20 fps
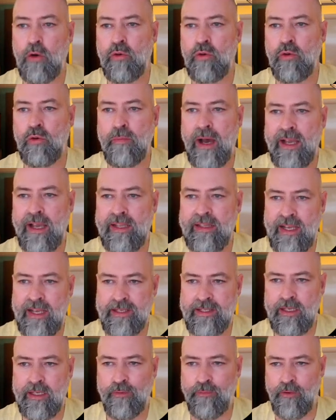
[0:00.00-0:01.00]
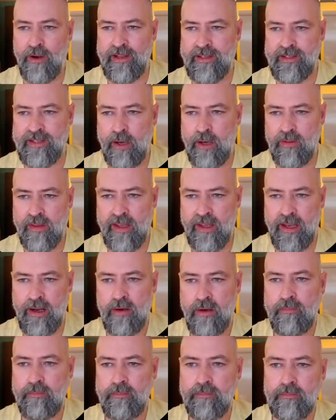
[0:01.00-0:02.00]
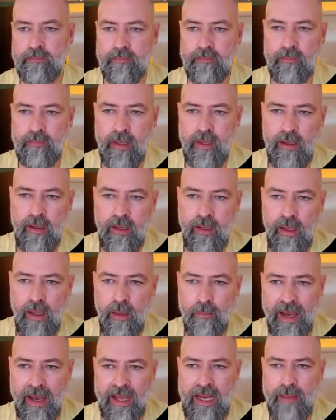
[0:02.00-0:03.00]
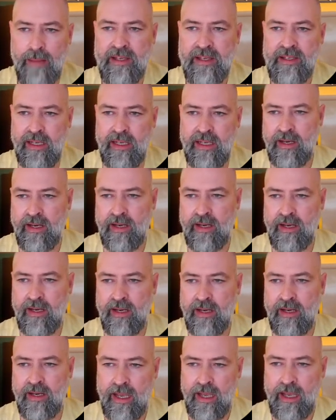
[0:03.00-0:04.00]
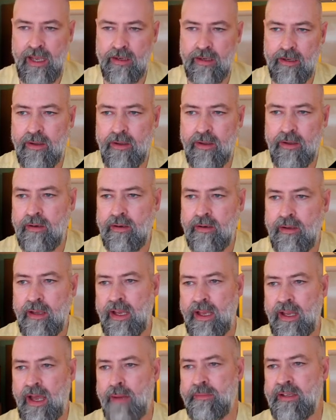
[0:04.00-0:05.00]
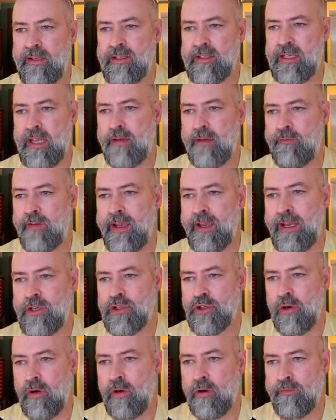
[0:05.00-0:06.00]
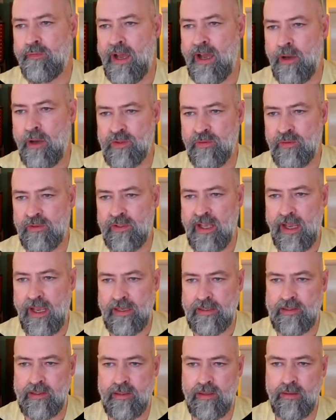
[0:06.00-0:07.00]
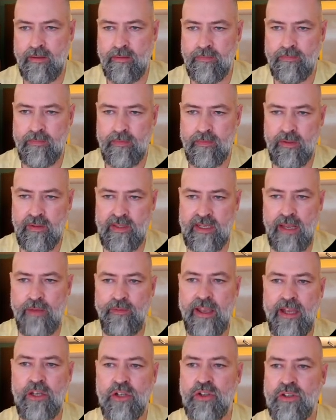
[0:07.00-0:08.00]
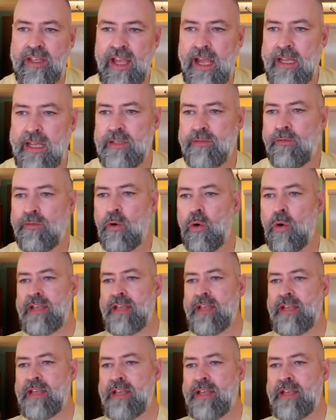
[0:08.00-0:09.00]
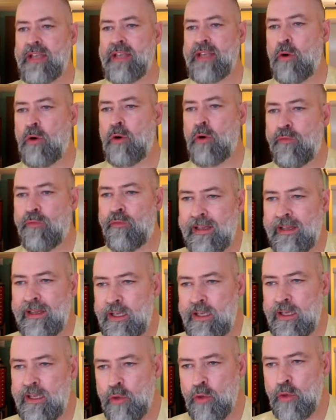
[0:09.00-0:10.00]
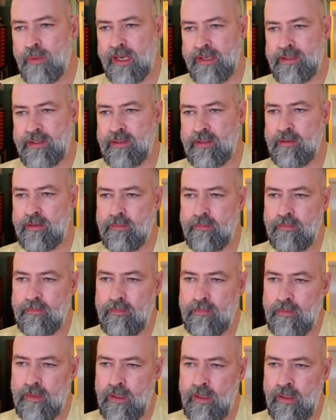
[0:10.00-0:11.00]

Hello, my testing friends out there. My name is Ilari Henrik Aegerter, and I'm the CFH of House of Test. CFH stands for Cyborg Friendly Humanist.